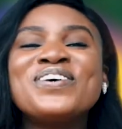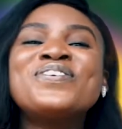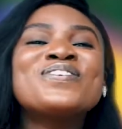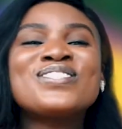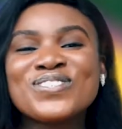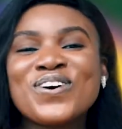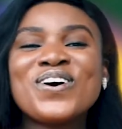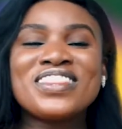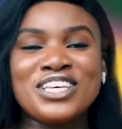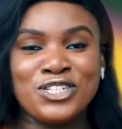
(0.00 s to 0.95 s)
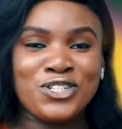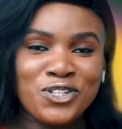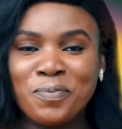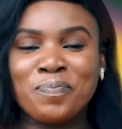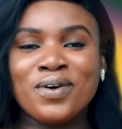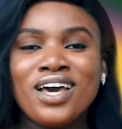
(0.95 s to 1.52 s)
Who saw this
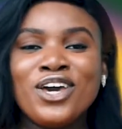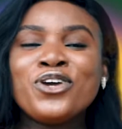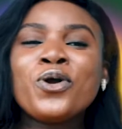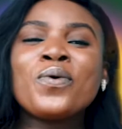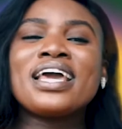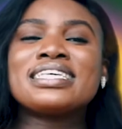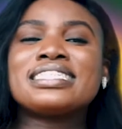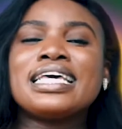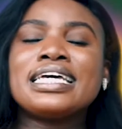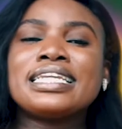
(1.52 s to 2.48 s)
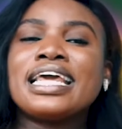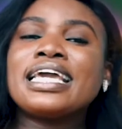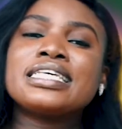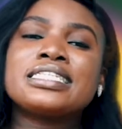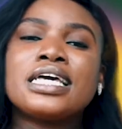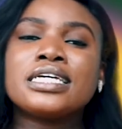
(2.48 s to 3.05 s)
sheep? You know when I said,
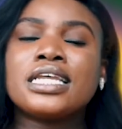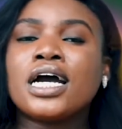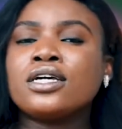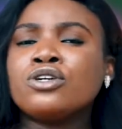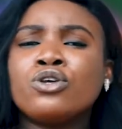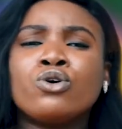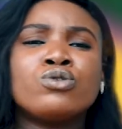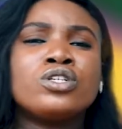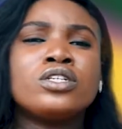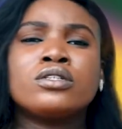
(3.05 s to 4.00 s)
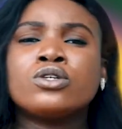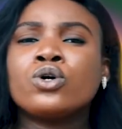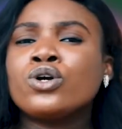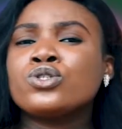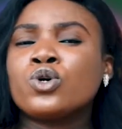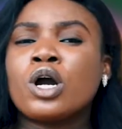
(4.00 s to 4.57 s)
Nengi said that, you know, she's not
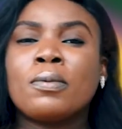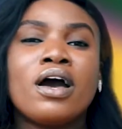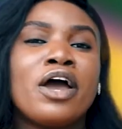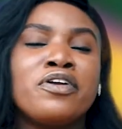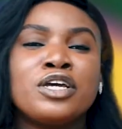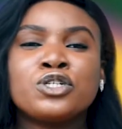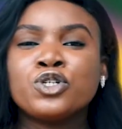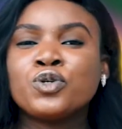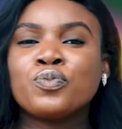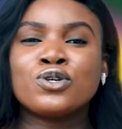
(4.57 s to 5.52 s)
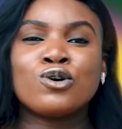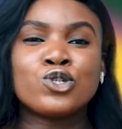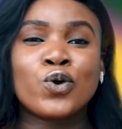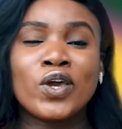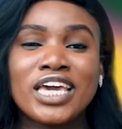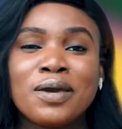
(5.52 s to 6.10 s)
going to talk about her relationship with
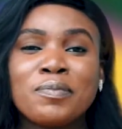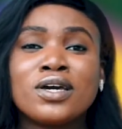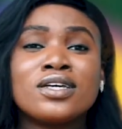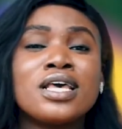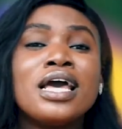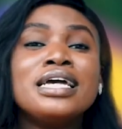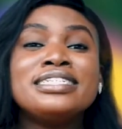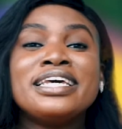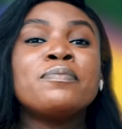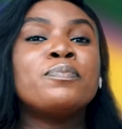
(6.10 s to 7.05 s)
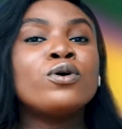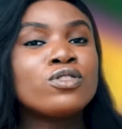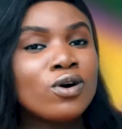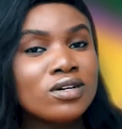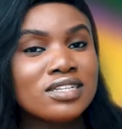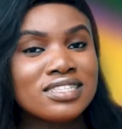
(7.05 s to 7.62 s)
Ozo again because they
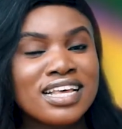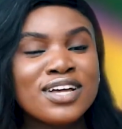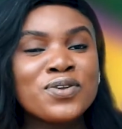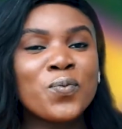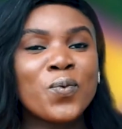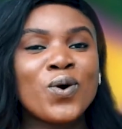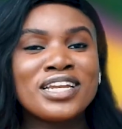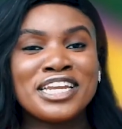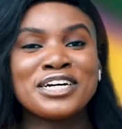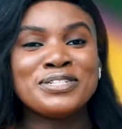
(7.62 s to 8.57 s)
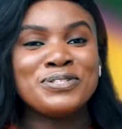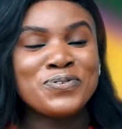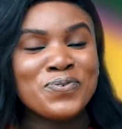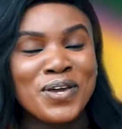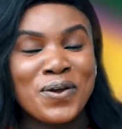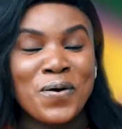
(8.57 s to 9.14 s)
both understand what they are
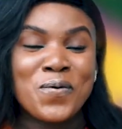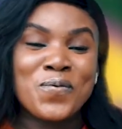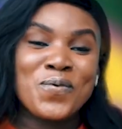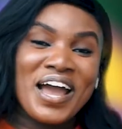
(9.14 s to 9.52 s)
doing.